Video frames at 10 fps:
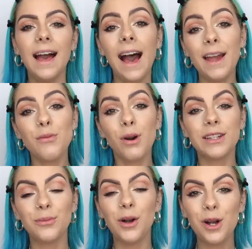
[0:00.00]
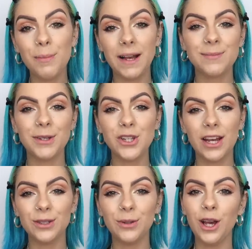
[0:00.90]
Hey everyone and welcome back to my
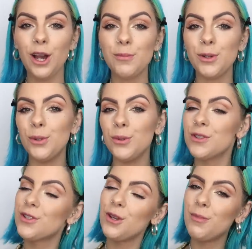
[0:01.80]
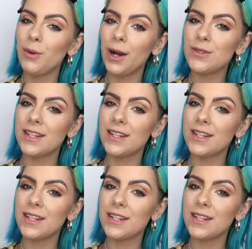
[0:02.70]
channel. I hope you're all super well